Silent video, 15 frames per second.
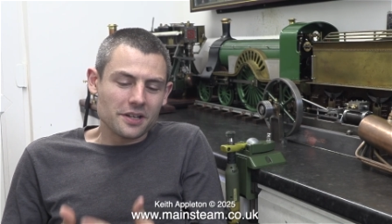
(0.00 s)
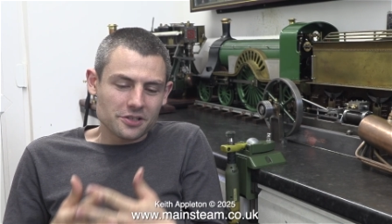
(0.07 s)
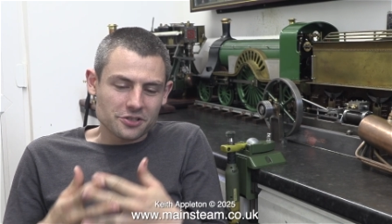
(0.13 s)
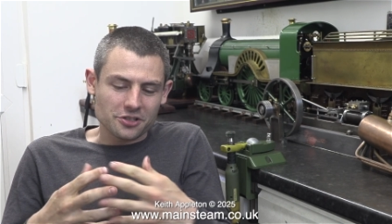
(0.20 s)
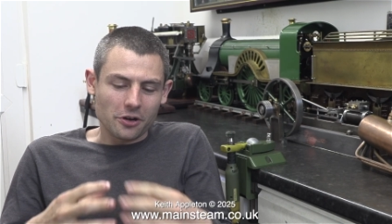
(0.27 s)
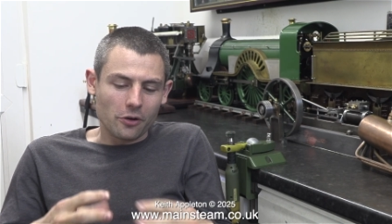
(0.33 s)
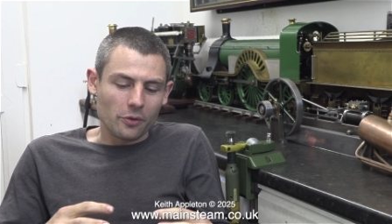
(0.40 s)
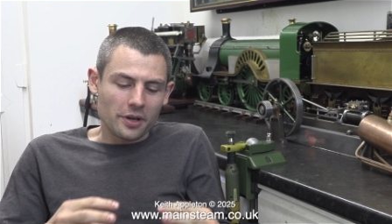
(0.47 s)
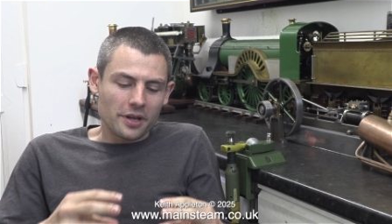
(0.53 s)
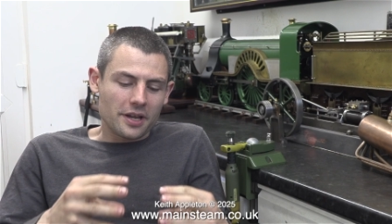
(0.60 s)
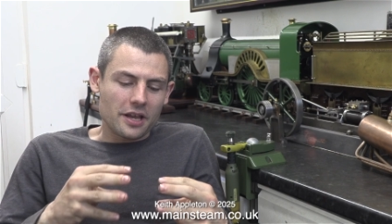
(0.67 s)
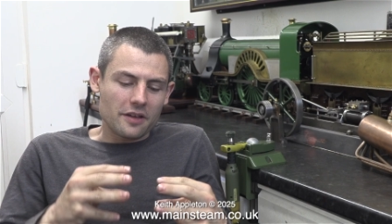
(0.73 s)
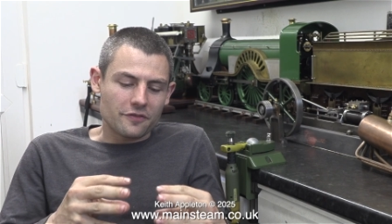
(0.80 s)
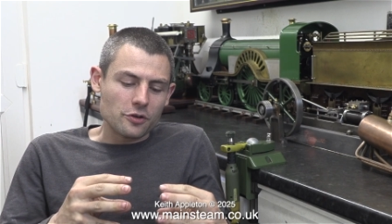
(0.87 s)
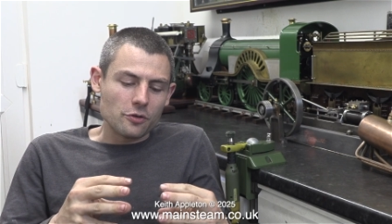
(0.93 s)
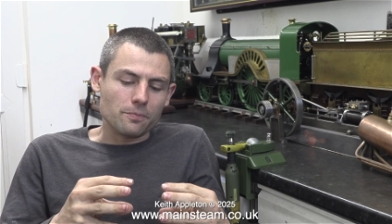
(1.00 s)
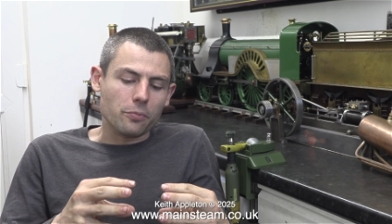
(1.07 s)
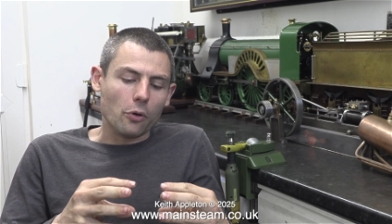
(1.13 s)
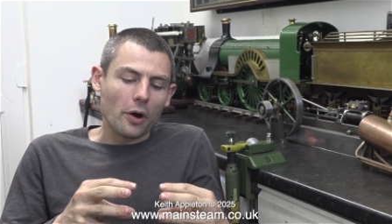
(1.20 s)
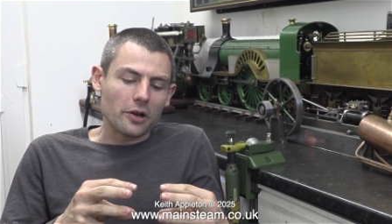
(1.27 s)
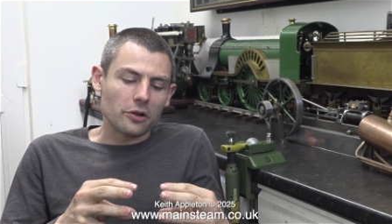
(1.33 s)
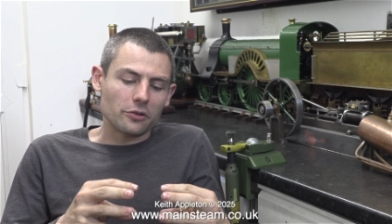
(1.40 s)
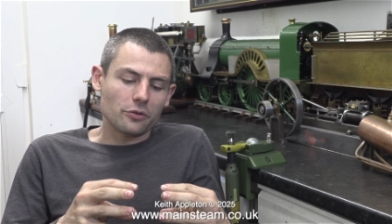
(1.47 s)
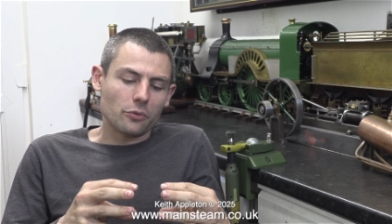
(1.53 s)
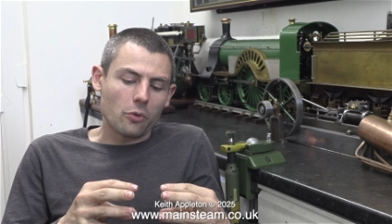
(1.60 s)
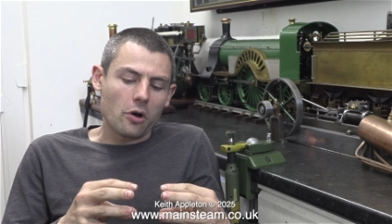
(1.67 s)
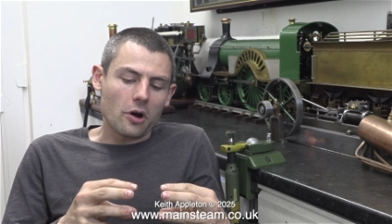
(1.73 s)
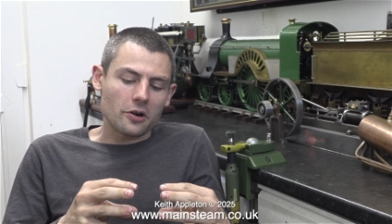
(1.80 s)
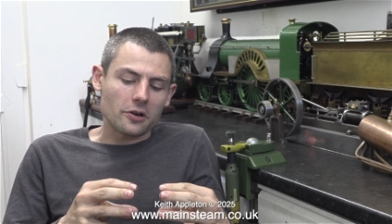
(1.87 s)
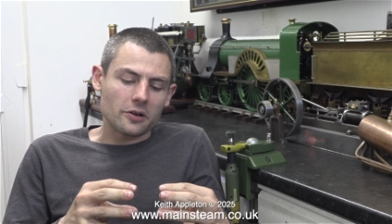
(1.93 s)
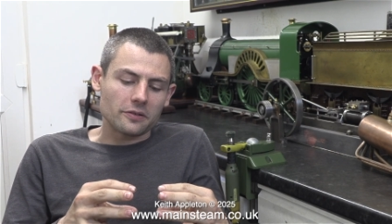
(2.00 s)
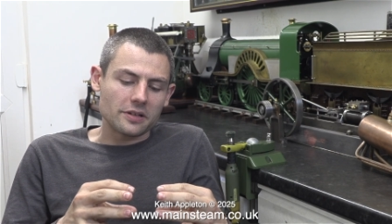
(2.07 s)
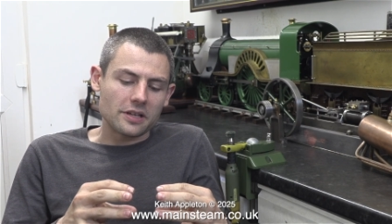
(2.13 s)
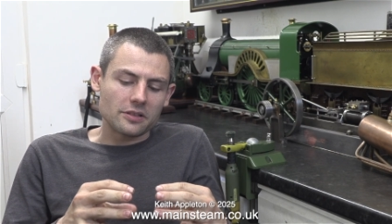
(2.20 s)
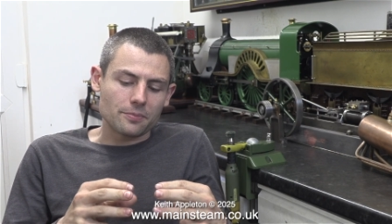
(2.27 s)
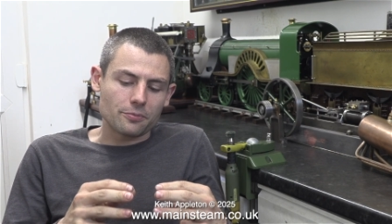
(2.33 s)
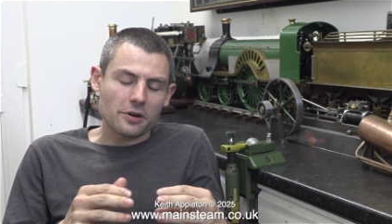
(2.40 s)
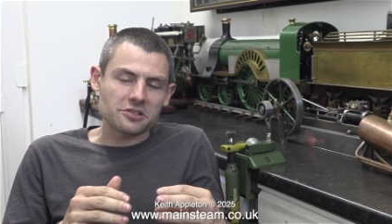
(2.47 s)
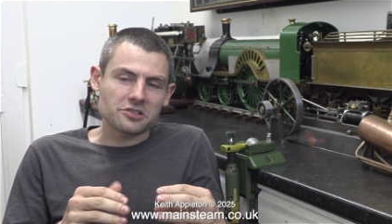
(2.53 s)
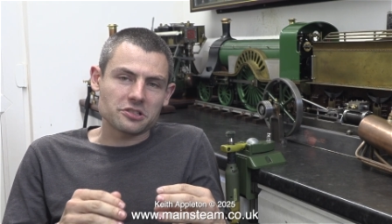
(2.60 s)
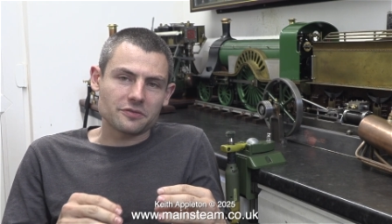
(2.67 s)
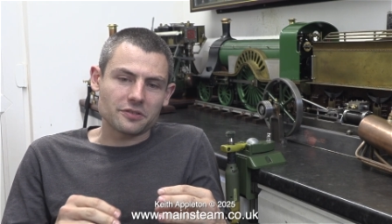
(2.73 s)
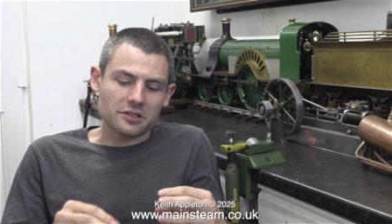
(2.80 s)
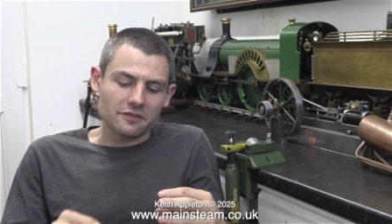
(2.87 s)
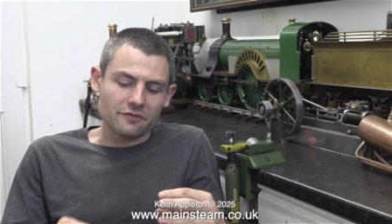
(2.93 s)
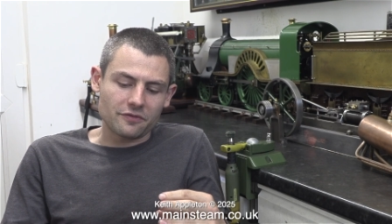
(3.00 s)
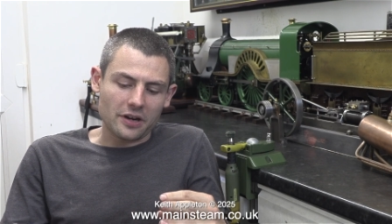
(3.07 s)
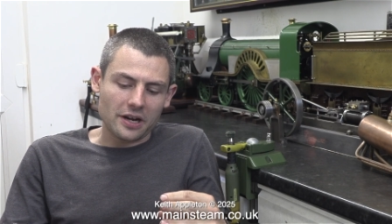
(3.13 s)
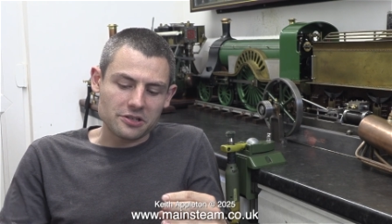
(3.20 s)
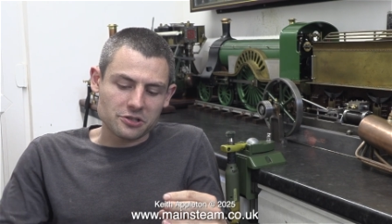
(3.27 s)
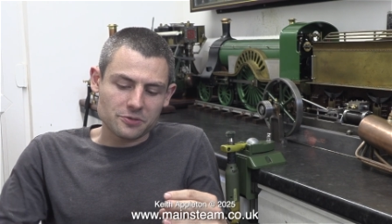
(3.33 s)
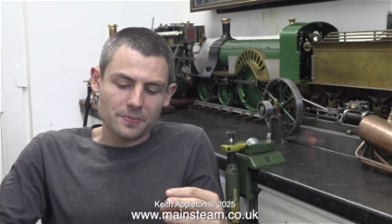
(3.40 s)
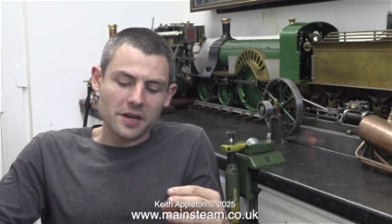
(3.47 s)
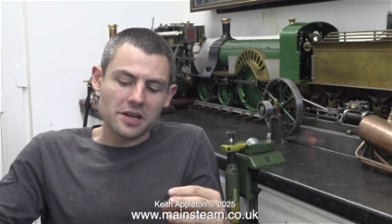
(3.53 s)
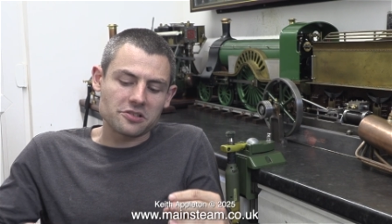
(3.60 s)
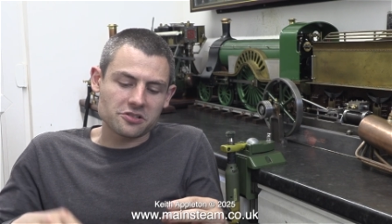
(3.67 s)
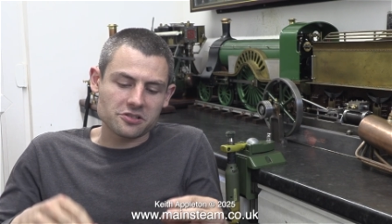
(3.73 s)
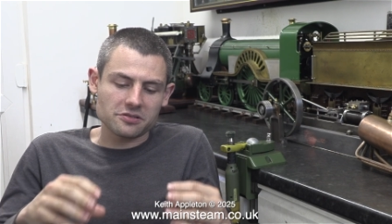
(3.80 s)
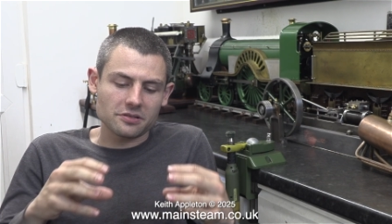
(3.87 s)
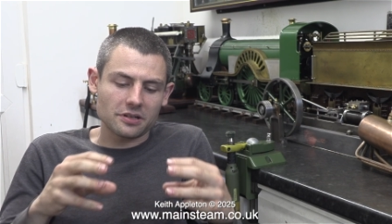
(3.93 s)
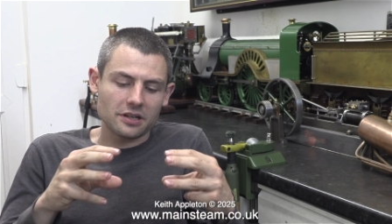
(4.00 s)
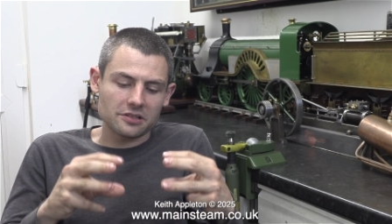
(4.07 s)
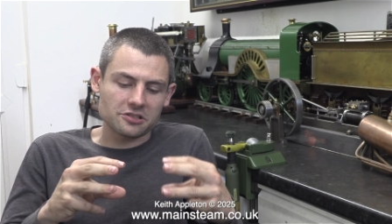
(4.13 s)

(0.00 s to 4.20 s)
So if you boil the water in the presence of a confined space,